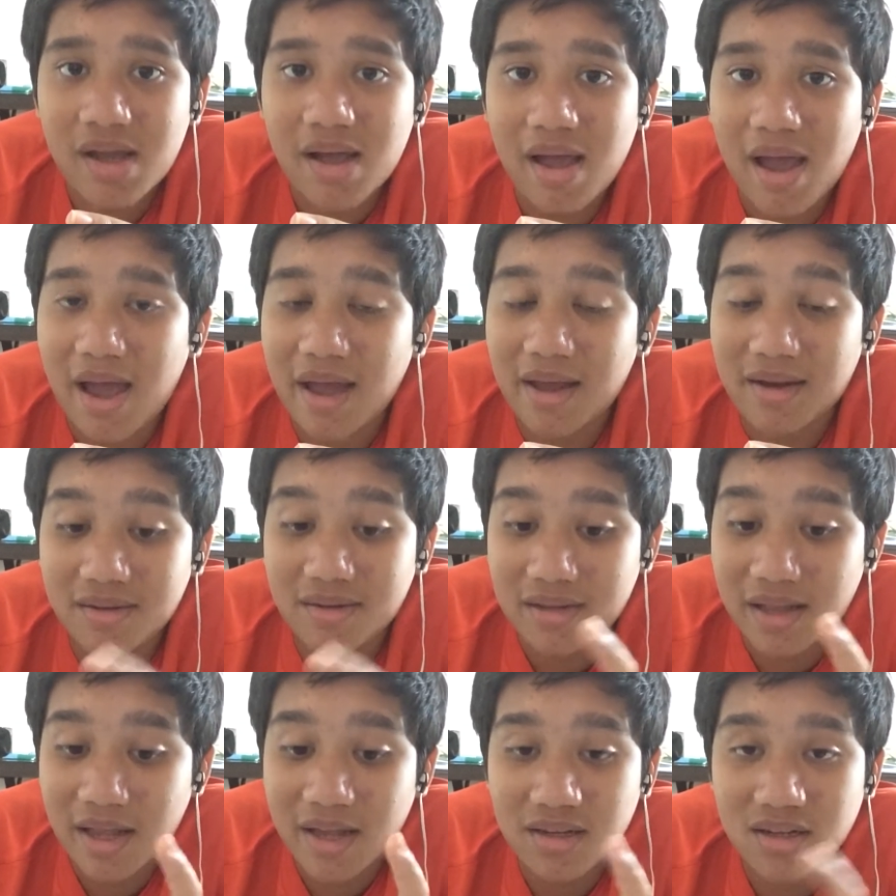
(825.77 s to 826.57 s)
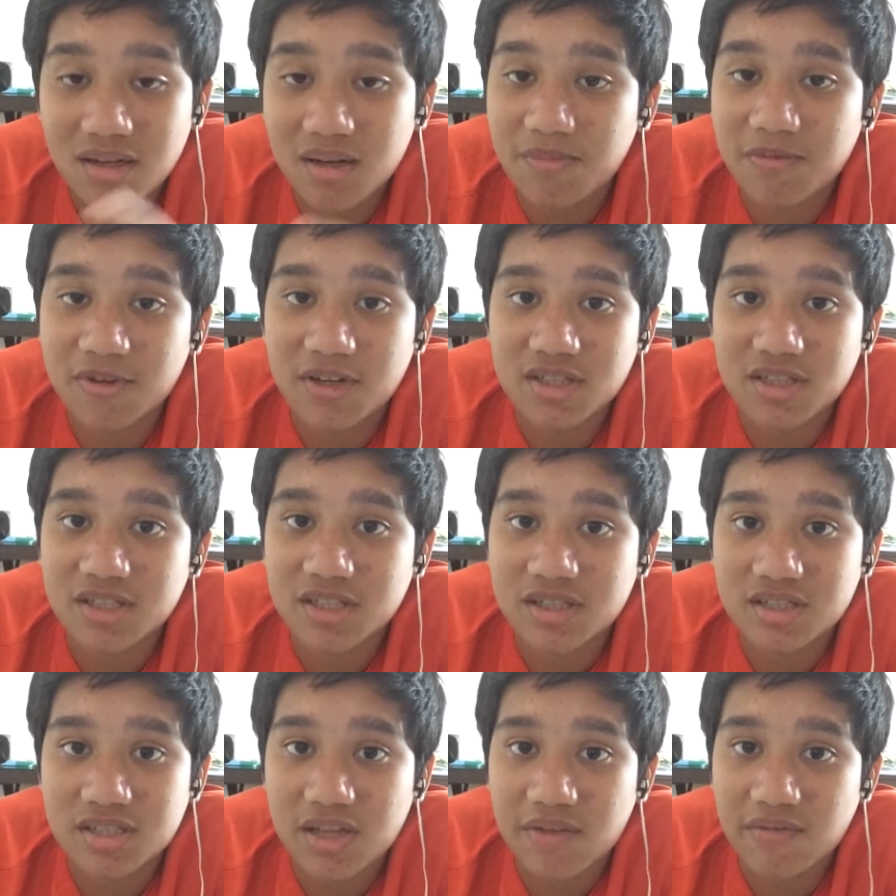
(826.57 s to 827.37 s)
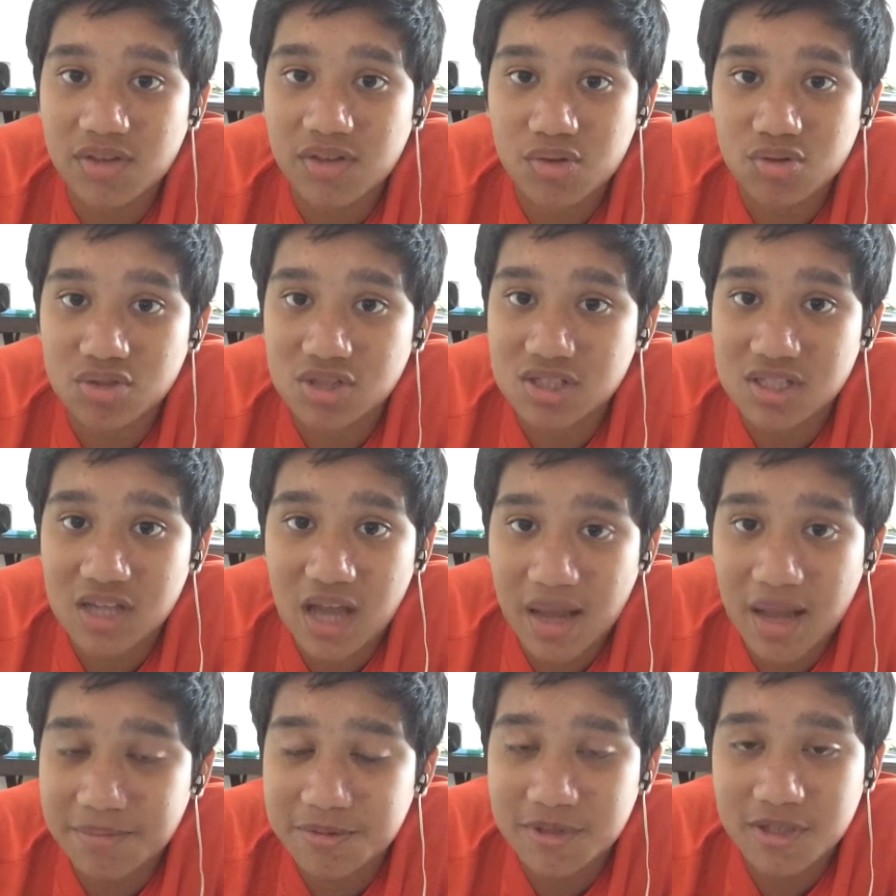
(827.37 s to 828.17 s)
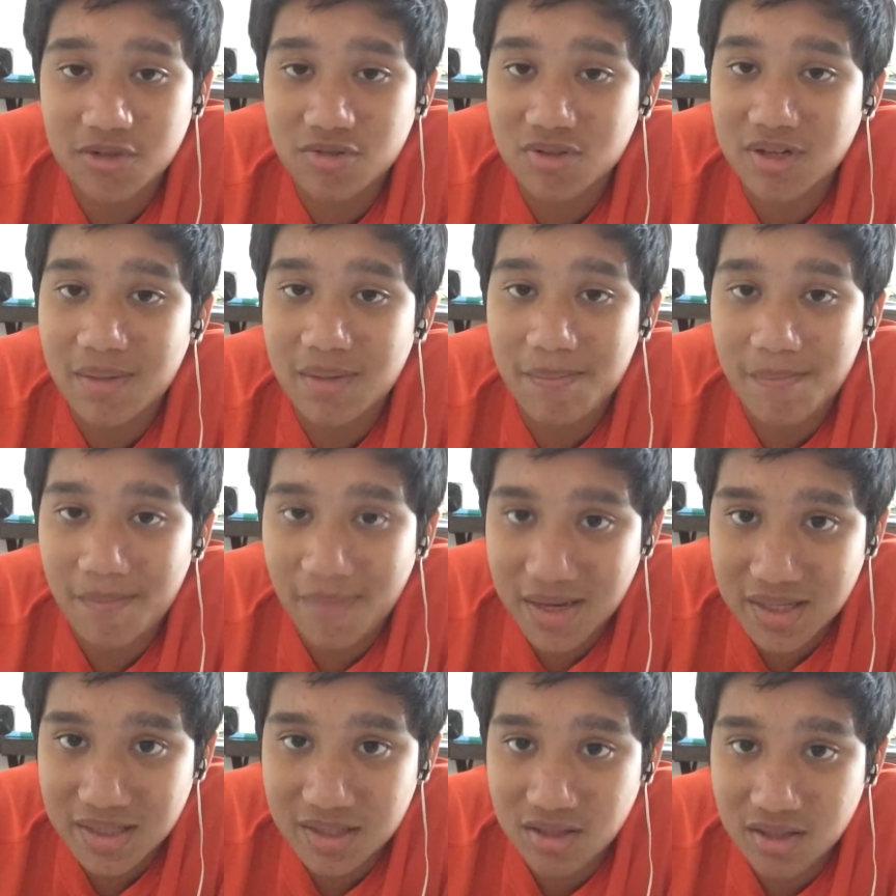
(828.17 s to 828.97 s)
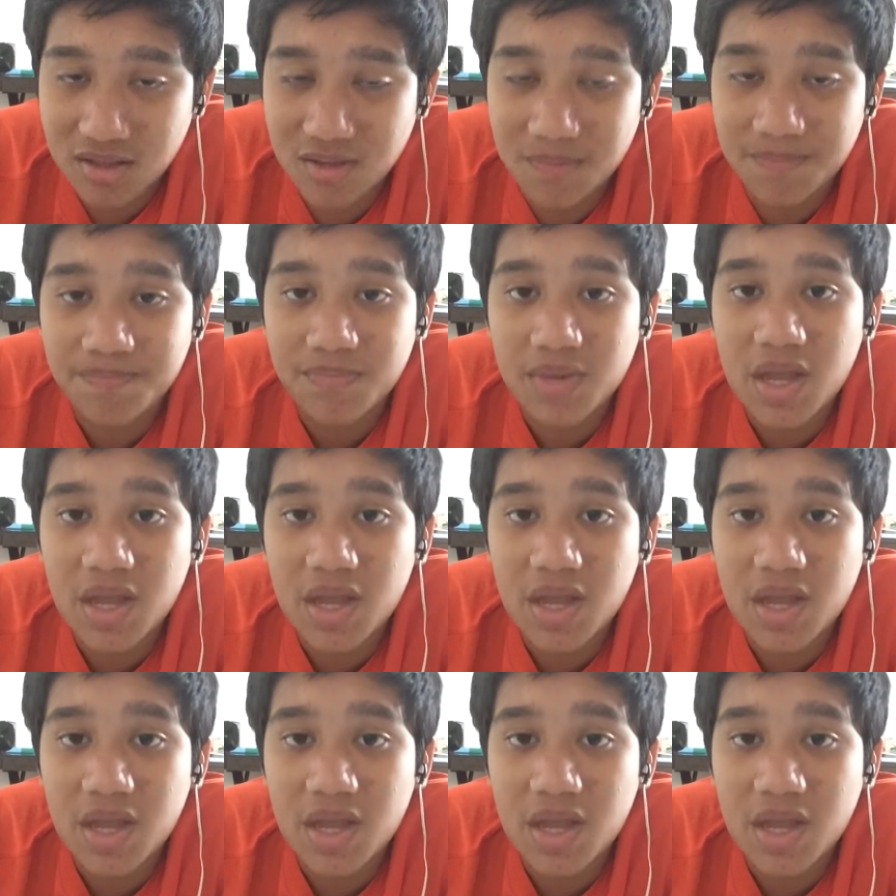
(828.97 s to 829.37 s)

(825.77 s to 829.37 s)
and they ended up finishing 7th, which is absolutely mental.